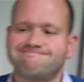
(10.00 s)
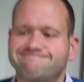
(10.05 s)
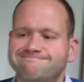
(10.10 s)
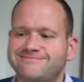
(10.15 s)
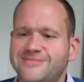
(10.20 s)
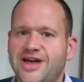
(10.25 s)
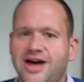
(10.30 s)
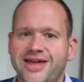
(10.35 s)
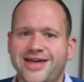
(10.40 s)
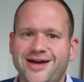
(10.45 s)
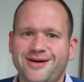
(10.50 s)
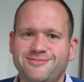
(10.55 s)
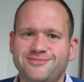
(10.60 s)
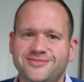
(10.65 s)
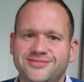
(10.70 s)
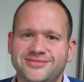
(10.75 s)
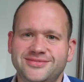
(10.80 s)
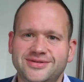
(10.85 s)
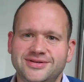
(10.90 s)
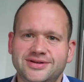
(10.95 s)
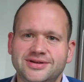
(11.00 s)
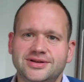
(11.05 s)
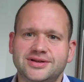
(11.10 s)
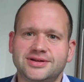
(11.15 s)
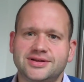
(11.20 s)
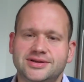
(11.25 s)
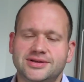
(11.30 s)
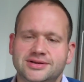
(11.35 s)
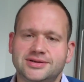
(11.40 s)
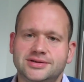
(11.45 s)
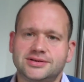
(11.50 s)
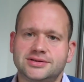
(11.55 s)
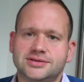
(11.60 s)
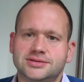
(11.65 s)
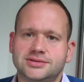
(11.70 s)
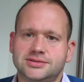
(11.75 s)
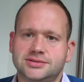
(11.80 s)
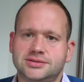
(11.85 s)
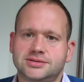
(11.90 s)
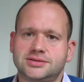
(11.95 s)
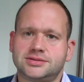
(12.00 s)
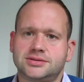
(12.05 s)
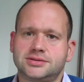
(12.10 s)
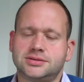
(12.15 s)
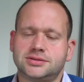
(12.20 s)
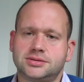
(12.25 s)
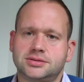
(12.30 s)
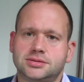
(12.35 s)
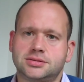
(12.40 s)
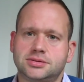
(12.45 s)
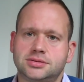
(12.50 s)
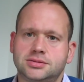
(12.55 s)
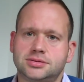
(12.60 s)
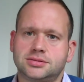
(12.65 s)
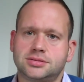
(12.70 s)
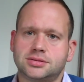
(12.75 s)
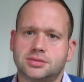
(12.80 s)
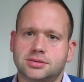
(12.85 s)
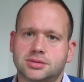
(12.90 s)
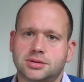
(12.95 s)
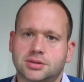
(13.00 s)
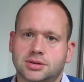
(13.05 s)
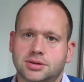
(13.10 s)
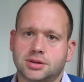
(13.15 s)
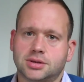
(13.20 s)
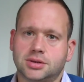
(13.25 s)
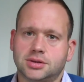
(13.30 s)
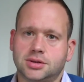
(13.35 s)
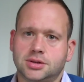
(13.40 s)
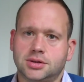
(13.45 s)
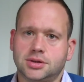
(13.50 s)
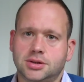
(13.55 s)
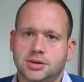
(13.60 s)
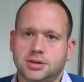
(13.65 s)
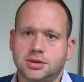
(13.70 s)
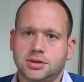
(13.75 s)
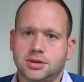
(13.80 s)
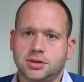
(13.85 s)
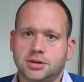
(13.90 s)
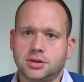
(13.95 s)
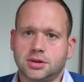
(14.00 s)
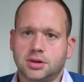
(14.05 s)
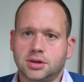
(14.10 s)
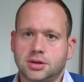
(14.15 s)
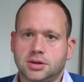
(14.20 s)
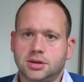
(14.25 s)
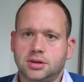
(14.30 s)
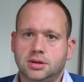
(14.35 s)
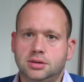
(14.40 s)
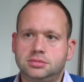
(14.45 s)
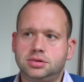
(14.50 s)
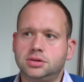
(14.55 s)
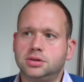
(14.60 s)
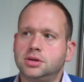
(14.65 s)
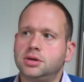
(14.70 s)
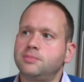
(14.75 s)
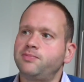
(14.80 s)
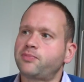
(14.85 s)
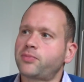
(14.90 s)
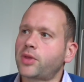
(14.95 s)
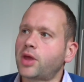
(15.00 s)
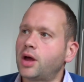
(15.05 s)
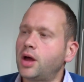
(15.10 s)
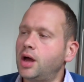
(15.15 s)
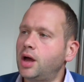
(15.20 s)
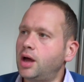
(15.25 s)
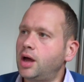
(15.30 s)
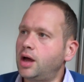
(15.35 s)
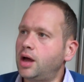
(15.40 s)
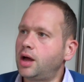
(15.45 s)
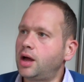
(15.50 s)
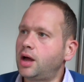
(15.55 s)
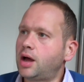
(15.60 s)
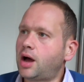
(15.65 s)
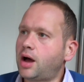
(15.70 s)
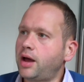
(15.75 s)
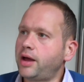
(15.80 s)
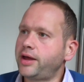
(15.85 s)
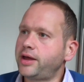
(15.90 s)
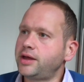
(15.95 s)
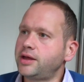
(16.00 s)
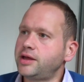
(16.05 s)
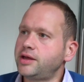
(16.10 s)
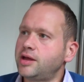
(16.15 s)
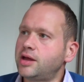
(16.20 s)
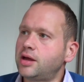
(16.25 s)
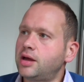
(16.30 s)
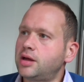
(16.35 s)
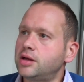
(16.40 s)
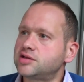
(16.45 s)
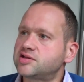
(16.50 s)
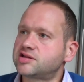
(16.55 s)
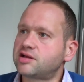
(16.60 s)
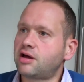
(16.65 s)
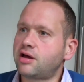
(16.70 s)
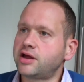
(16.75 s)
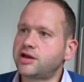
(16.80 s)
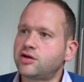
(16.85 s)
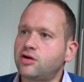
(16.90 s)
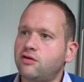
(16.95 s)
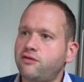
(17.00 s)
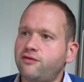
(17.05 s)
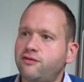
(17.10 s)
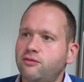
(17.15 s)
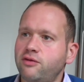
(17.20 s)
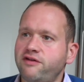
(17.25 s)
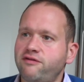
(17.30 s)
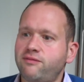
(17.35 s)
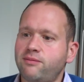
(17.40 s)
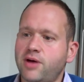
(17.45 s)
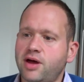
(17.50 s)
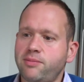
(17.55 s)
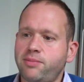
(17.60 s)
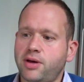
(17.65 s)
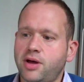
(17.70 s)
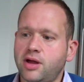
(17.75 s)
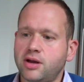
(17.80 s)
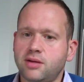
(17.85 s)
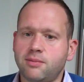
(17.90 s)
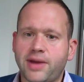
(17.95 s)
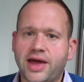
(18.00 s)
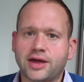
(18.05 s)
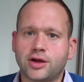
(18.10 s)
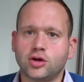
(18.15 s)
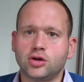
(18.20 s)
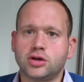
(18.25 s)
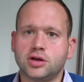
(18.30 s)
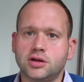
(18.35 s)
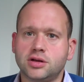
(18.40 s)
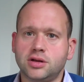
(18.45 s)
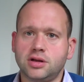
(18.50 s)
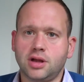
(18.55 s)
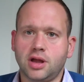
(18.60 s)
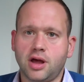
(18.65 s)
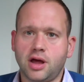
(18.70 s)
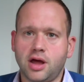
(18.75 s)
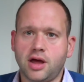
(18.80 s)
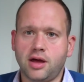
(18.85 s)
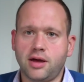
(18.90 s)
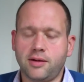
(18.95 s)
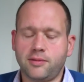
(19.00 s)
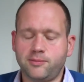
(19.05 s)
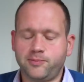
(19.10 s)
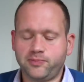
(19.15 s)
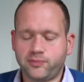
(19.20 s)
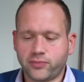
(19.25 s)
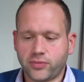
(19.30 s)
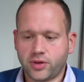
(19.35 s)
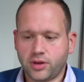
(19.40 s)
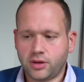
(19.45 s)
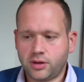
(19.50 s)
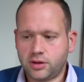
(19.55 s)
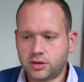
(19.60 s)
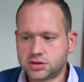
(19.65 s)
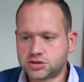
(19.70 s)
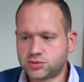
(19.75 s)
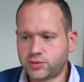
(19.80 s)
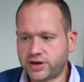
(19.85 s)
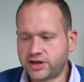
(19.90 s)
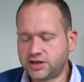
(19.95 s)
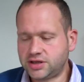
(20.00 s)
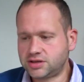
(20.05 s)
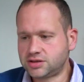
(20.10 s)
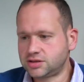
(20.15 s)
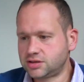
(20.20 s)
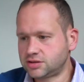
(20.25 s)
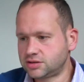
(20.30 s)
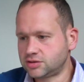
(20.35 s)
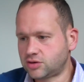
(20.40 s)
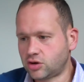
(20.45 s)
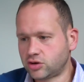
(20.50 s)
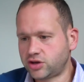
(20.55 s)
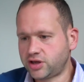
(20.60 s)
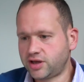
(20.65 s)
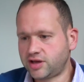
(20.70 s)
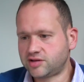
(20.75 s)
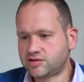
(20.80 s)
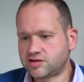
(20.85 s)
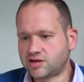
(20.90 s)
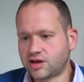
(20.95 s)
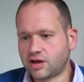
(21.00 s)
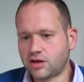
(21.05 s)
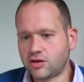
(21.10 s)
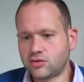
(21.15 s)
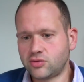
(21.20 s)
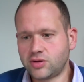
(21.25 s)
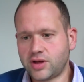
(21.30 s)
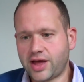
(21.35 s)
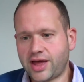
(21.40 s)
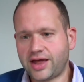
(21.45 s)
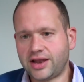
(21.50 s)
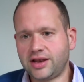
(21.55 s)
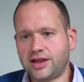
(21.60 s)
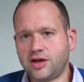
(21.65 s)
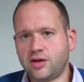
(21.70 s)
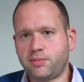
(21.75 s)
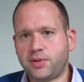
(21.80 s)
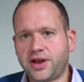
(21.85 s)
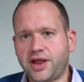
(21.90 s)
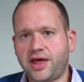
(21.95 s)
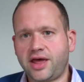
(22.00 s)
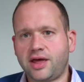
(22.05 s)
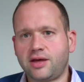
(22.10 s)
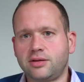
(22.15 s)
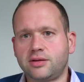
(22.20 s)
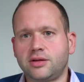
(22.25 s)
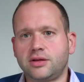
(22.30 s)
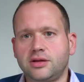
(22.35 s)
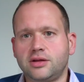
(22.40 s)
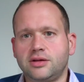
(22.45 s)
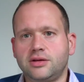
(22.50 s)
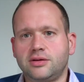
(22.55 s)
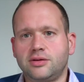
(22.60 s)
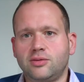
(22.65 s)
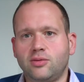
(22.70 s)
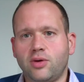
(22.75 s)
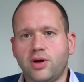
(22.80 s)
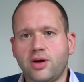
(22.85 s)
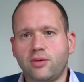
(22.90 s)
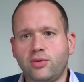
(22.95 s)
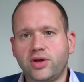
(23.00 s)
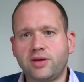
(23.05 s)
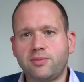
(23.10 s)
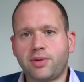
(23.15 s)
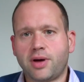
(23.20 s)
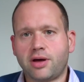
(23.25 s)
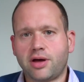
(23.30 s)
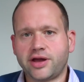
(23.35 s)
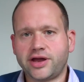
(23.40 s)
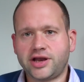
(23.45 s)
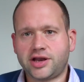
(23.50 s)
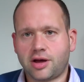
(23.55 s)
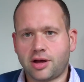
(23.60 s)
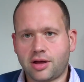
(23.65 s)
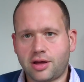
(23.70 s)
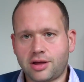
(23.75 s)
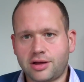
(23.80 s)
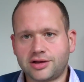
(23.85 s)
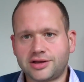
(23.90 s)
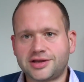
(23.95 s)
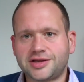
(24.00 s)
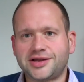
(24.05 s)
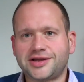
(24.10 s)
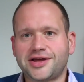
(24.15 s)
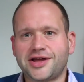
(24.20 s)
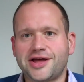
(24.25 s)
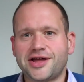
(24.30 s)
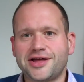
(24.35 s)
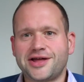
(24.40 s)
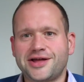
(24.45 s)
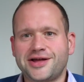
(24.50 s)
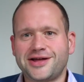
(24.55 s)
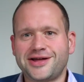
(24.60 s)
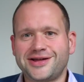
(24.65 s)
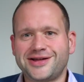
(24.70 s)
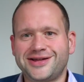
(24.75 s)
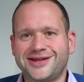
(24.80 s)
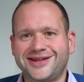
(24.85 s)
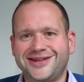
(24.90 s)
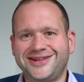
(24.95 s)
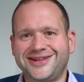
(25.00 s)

Ben. Hiya. Um, can you give us a quick summary of your career to date? uh, I started off with my partner Matt Gooden um, twenty odd years ago at Leo Burnett, where we partied hard. Uh,